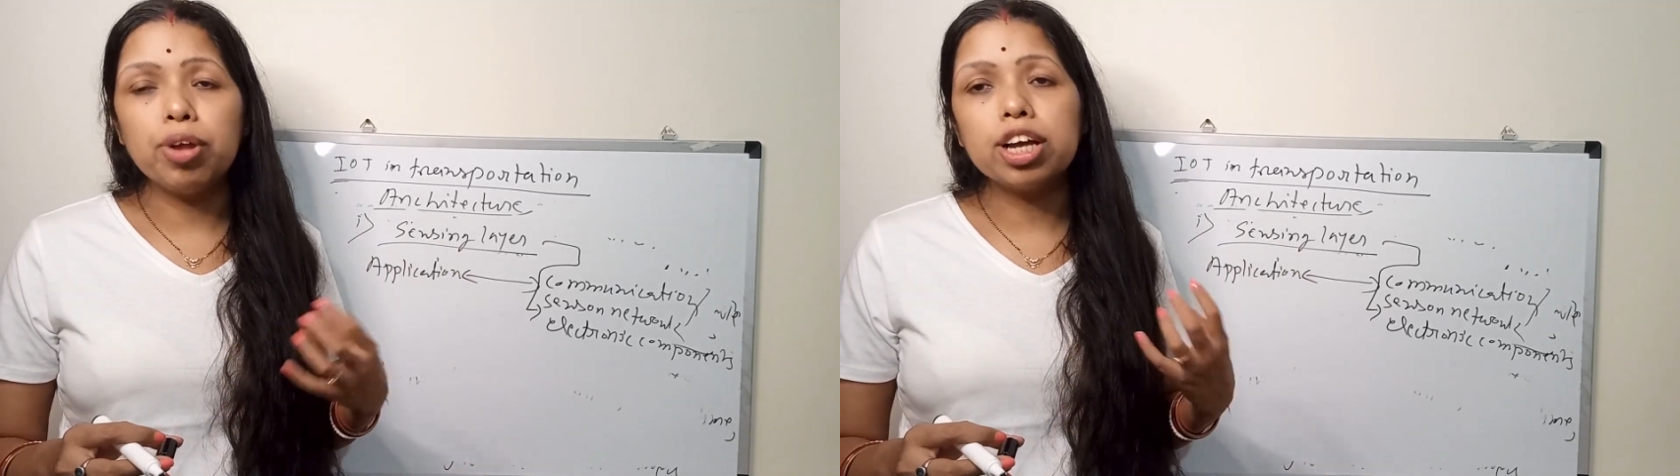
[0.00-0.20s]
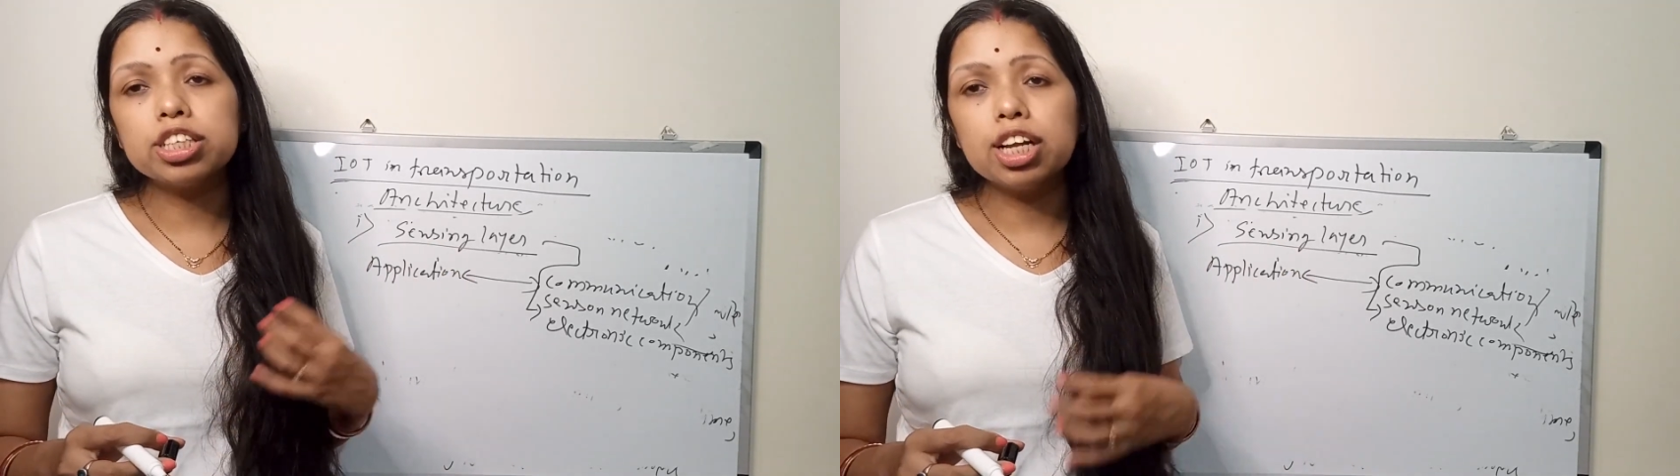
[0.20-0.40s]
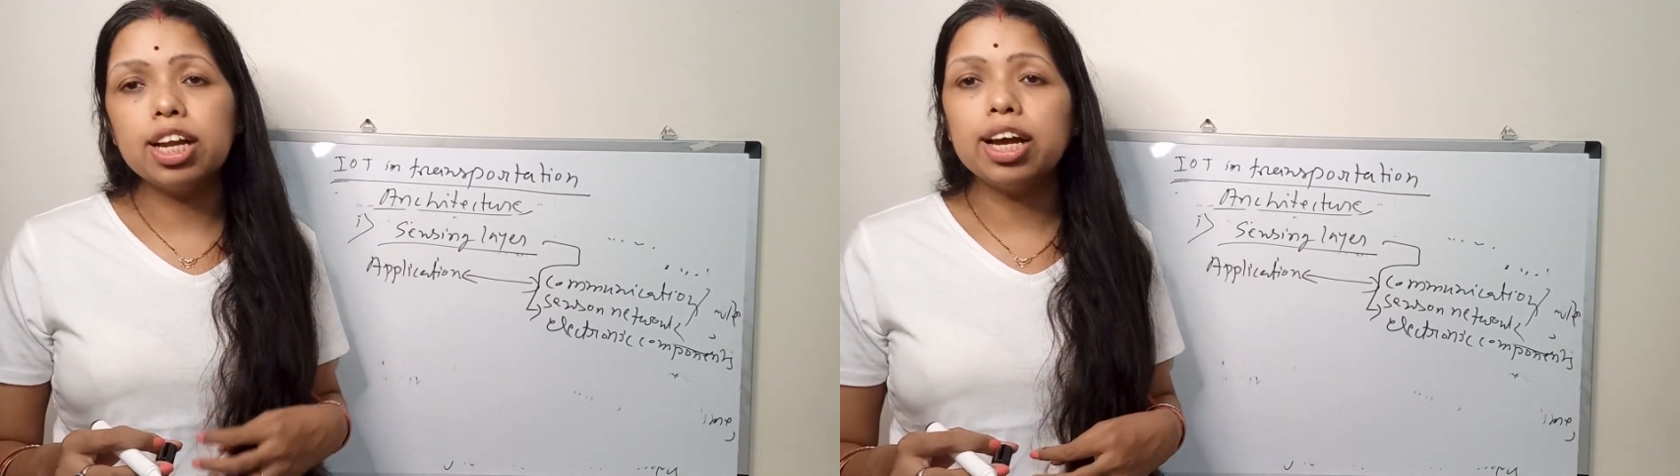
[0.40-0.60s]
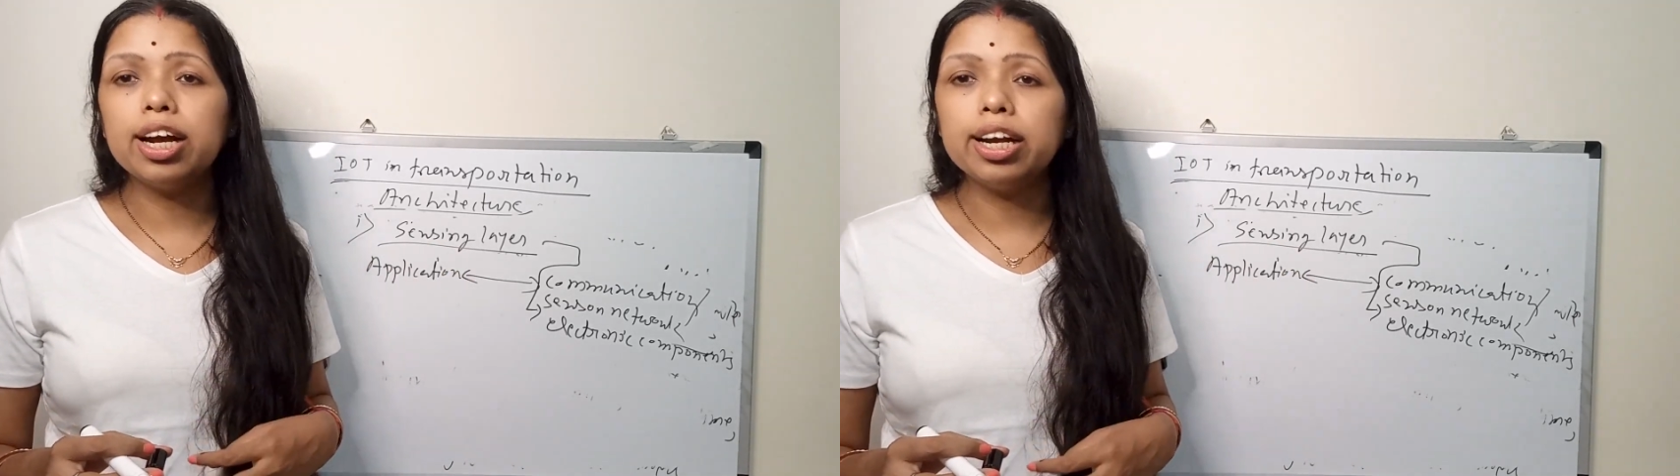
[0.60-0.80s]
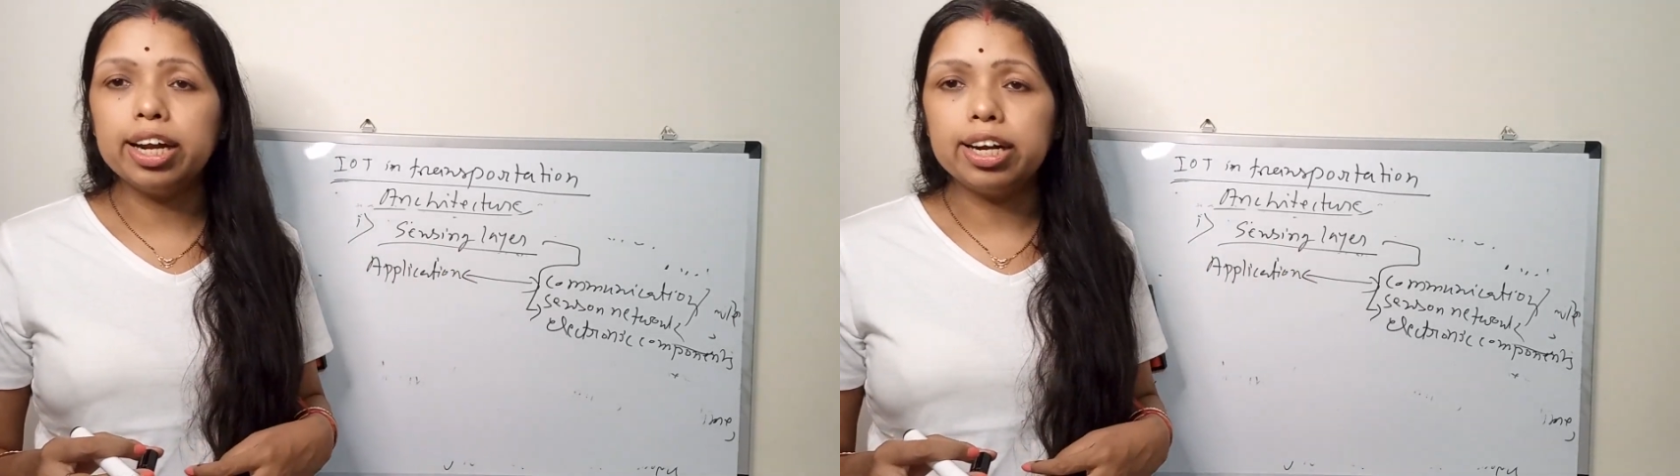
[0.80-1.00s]
application
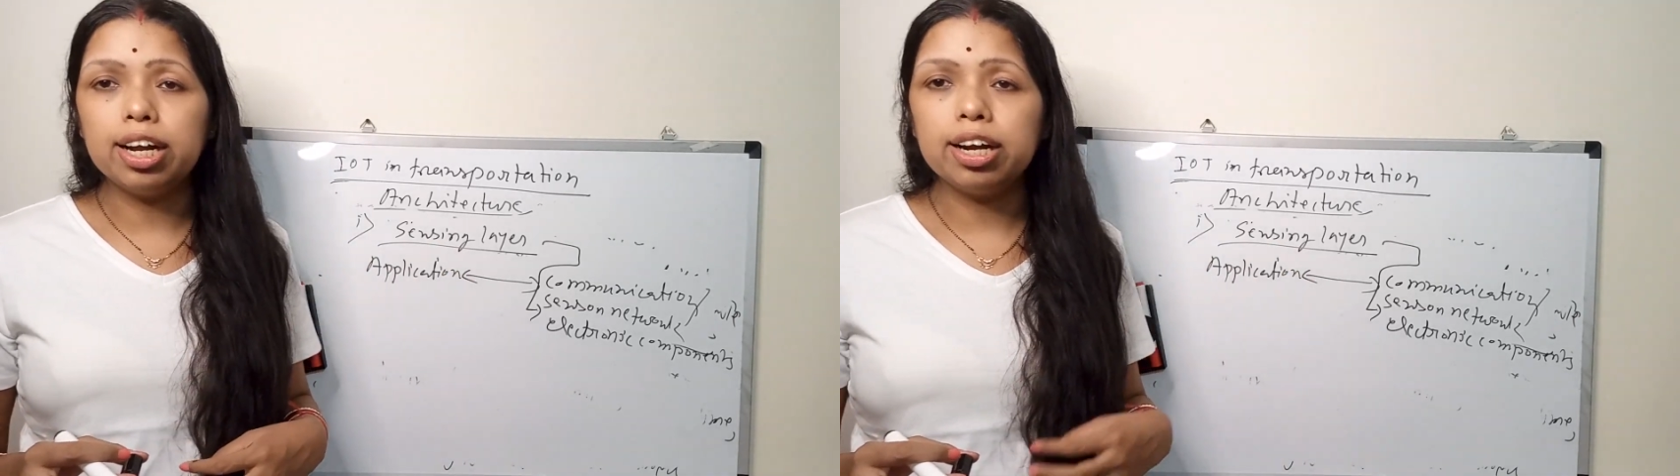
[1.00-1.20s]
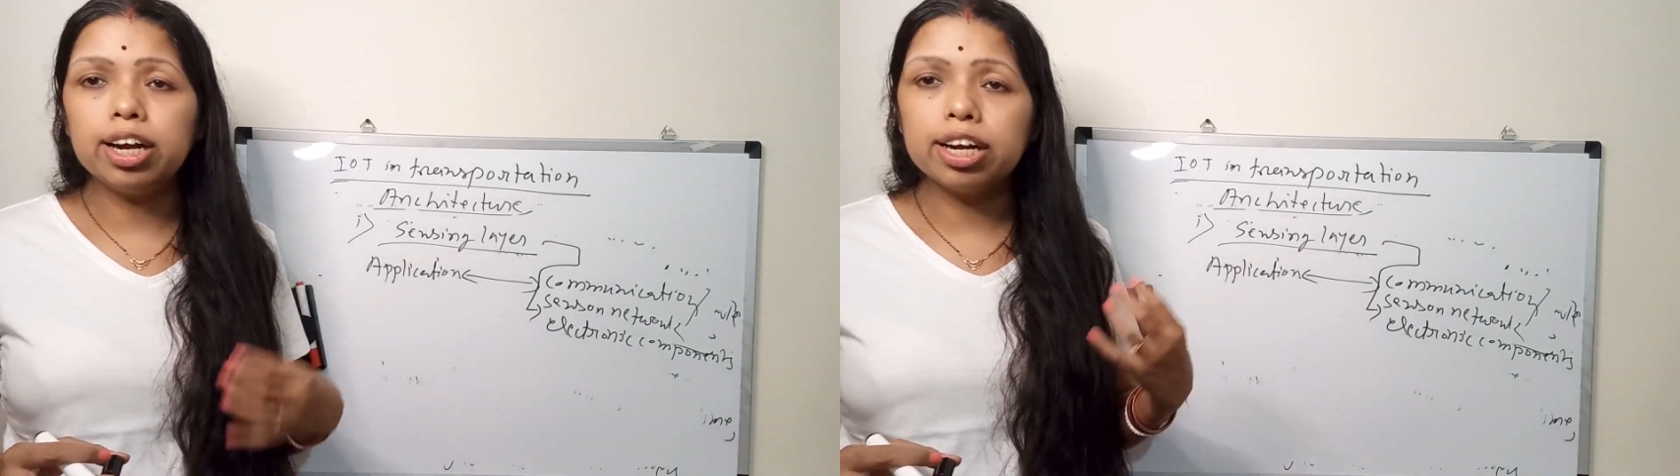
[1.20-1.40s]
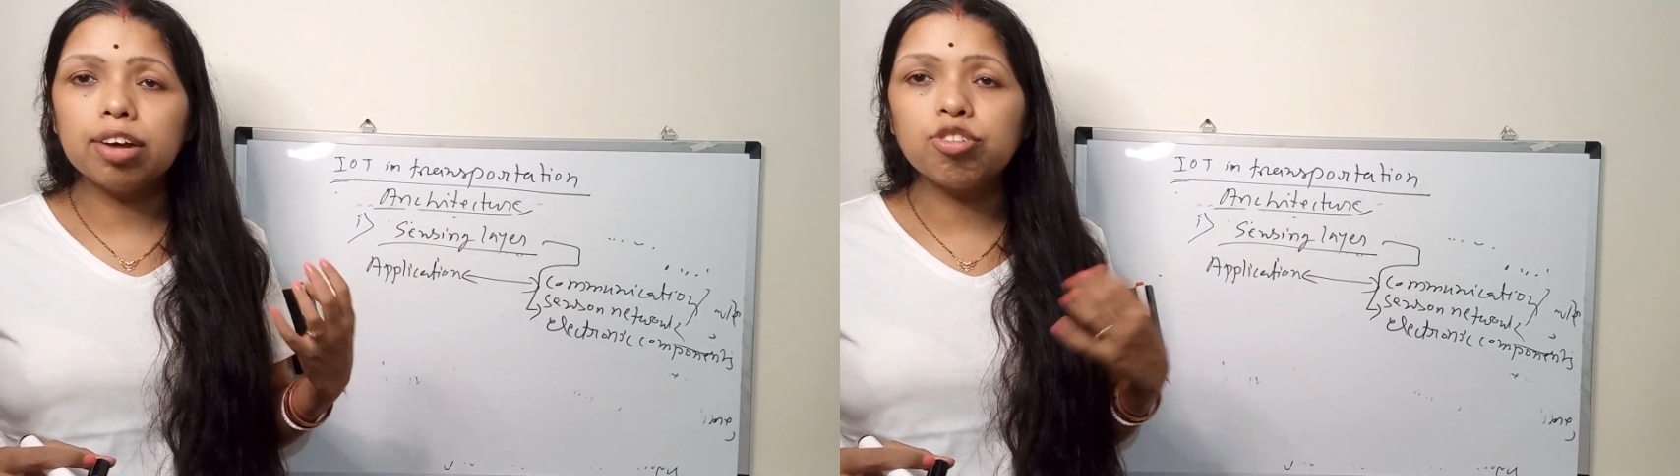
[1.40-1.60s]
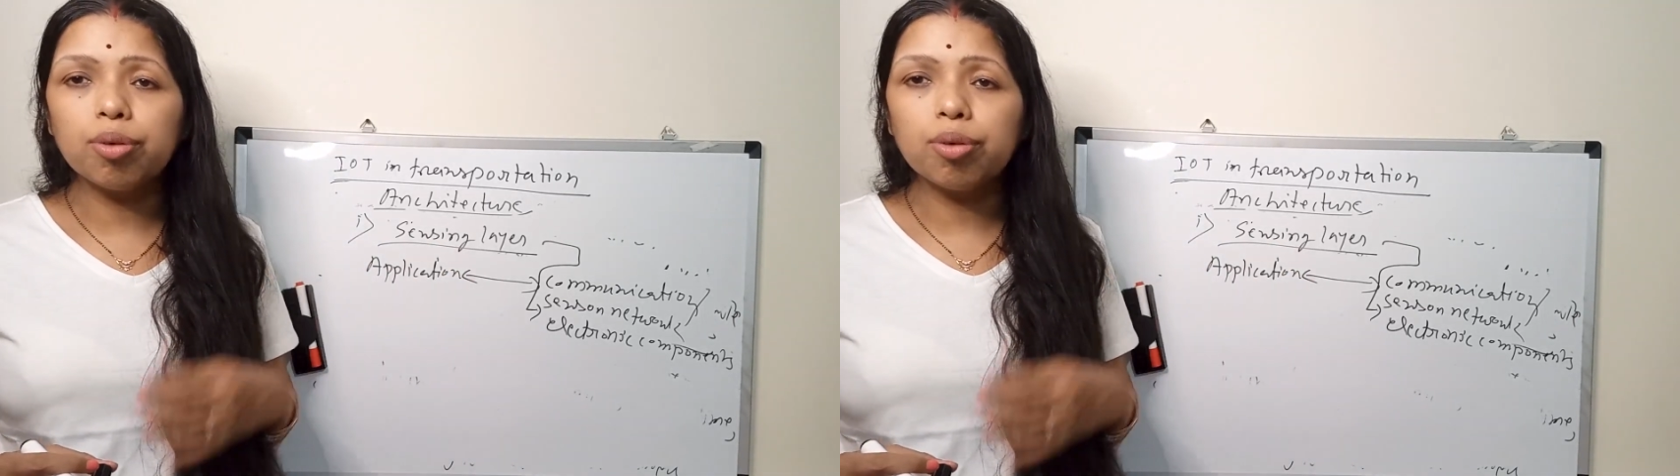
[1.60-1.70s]
layer data